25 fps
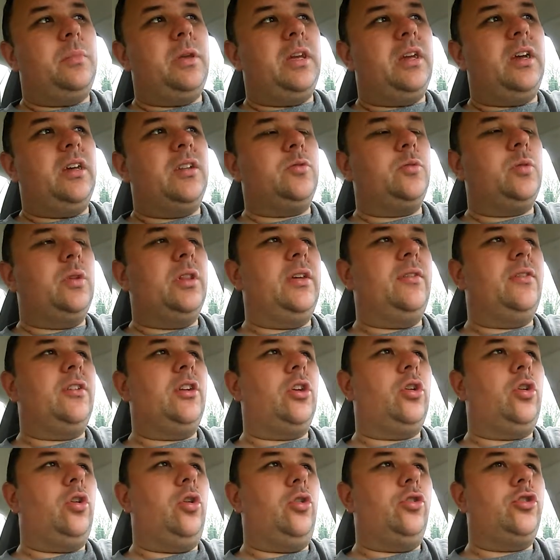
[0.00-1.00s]
because we live
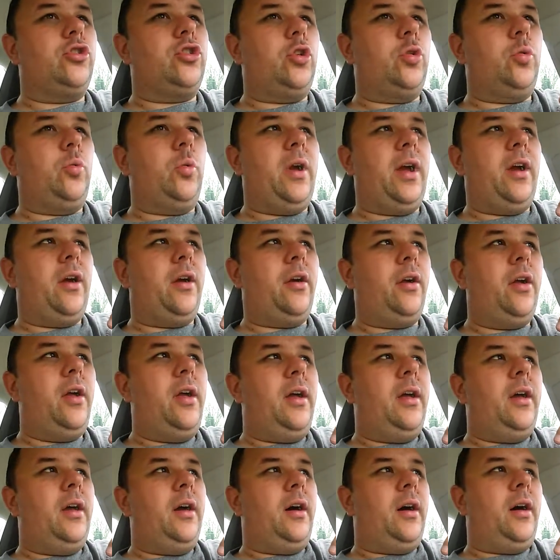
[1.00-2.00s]
in a culture where
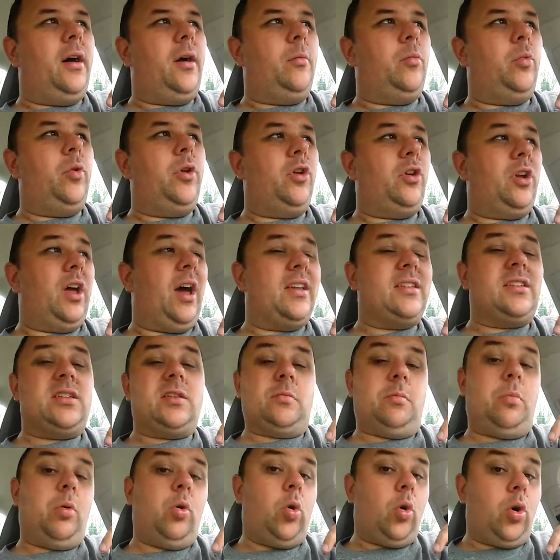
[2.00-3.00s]
we are not
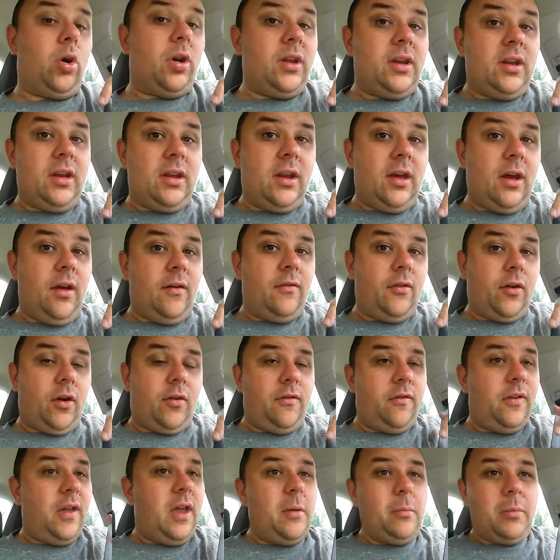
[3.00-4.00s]
supported enough.
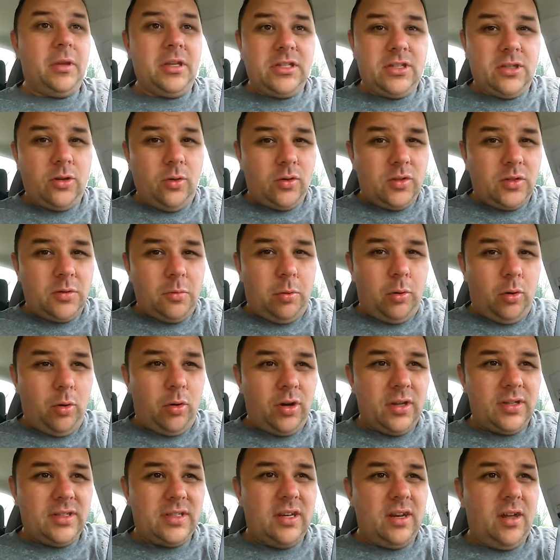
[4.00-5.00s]
Our families don't
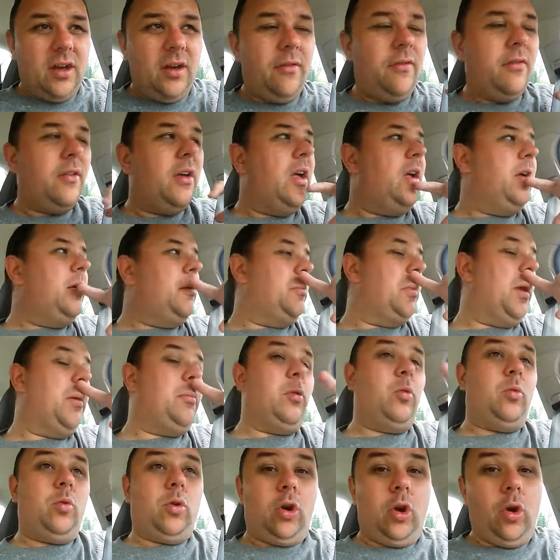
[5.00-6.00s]
support us enough.
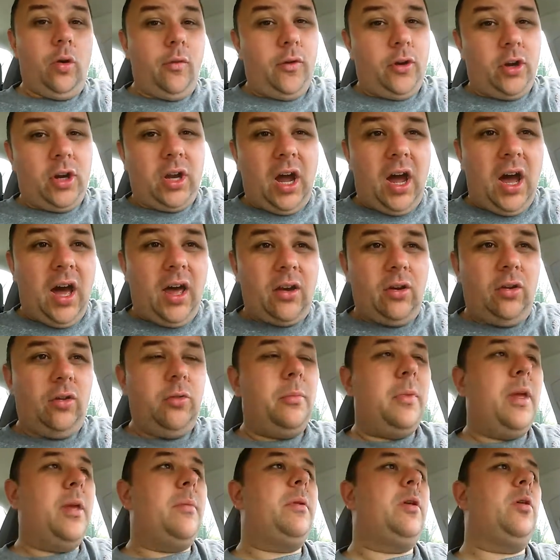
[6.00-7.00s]
Maybe we're
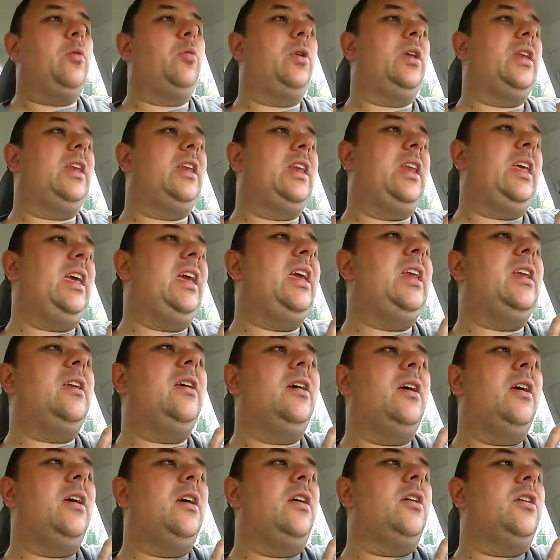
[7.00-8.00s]
over-coddled. Maybe we
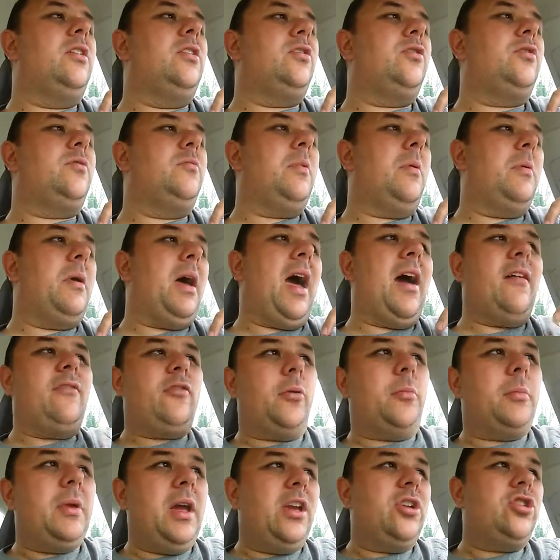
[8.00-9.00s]
need
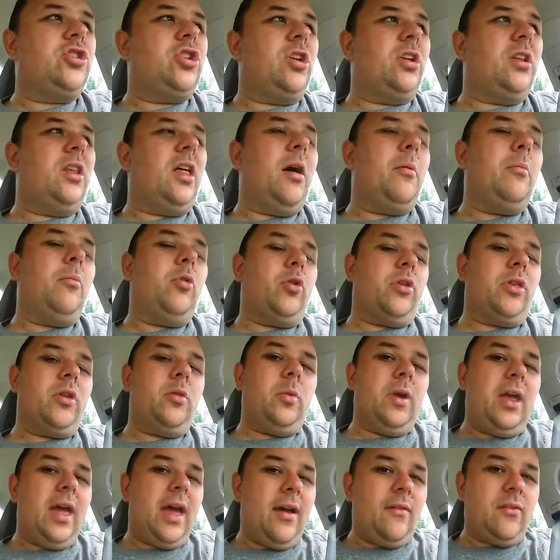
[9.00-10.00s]
affirmation a lot more
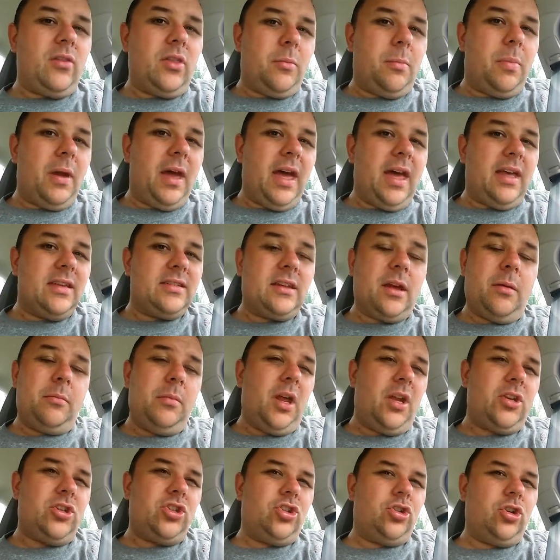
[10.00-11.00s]
than we have in the past.
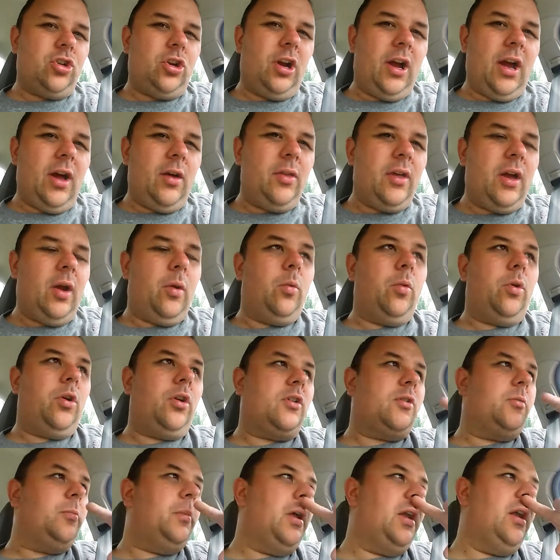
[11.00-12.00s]
I'm not sure how that
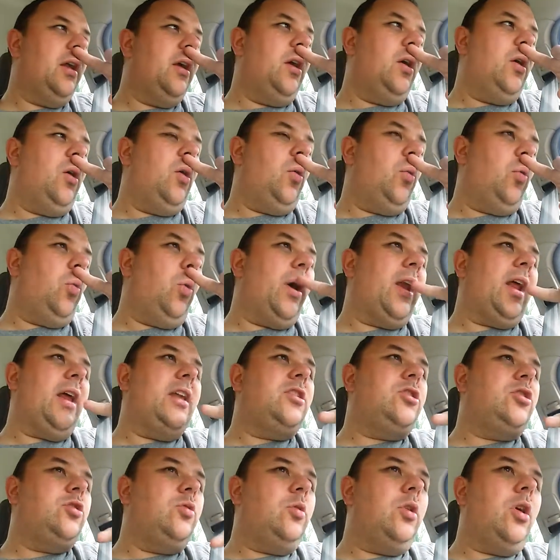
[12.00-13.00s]
works. But what
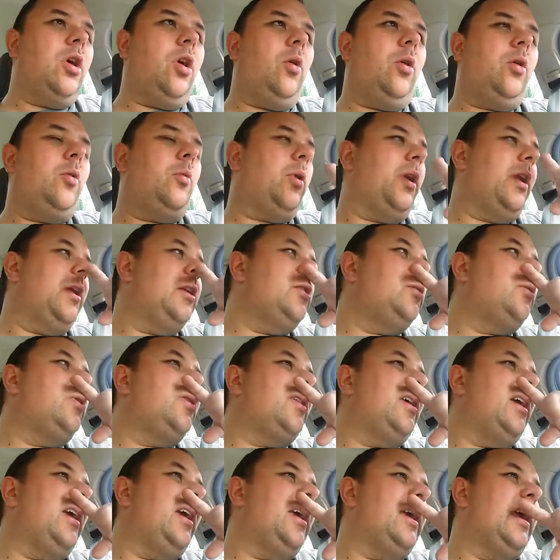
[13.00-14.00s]
I do know and what I do
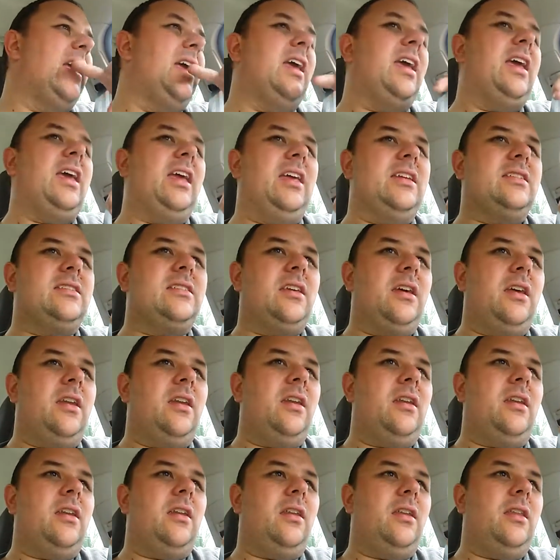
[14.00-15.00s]
think is that